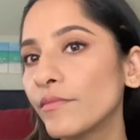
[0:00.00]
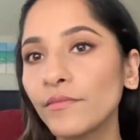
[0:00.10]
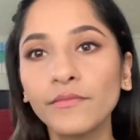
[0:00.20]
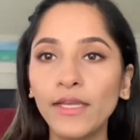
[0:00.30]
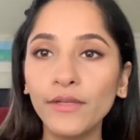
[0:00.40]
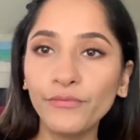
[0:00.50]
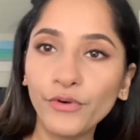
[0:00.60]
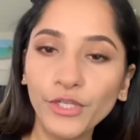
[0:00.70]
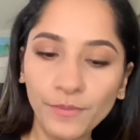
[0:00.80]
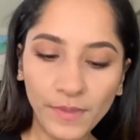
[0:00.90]
And for the
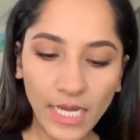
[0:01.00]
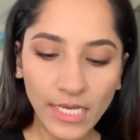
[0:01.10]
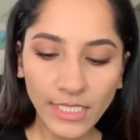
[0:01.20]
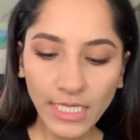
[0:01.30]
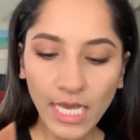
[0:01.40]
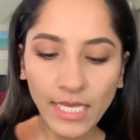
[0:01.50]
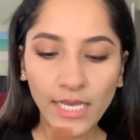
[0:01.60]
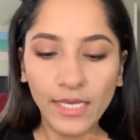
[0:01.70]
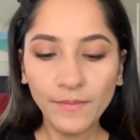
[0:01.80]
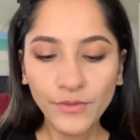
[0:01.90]
blush, I am
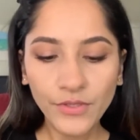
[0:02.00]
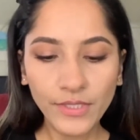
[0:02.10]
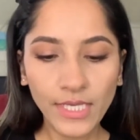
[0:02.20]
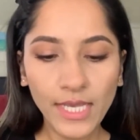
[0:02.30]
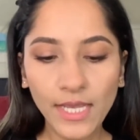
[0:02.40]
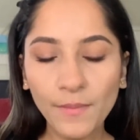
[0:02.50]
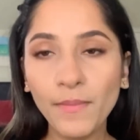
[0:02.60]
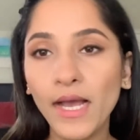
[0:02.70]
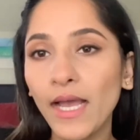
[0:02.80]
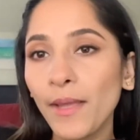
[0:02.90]
using
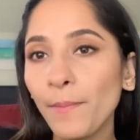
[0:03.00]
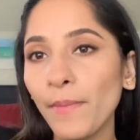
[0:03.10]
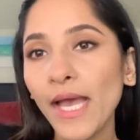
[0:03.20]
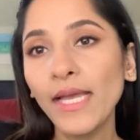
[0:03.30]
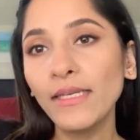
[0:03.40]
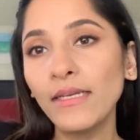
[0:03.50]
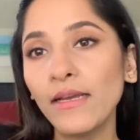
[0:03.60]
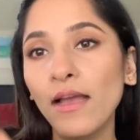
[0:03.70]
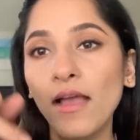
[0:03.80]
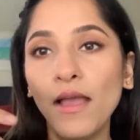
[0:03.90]
my MAC
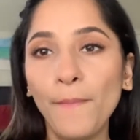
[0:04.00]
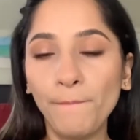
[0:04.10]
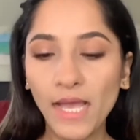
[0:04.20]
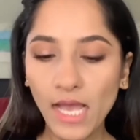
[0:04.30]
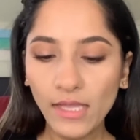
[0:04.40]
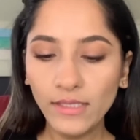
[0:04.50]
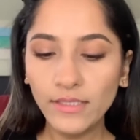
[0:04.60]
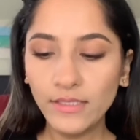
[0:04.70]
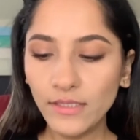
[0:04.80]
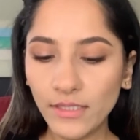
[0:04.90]

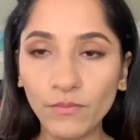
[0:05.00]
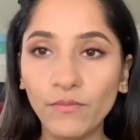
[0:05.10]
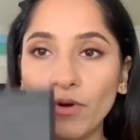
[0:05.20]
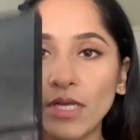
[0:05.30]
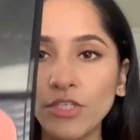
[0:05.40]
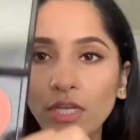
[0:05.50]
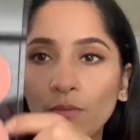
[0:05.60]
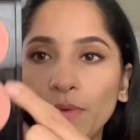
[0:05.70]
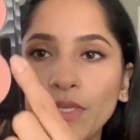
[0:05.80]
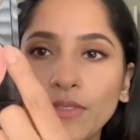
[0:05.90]
palette brush. I'll be
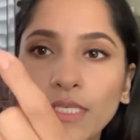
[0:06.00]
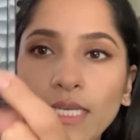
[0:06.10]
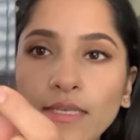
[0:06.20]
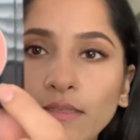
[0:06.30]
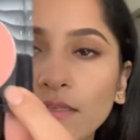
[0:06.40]
using is this one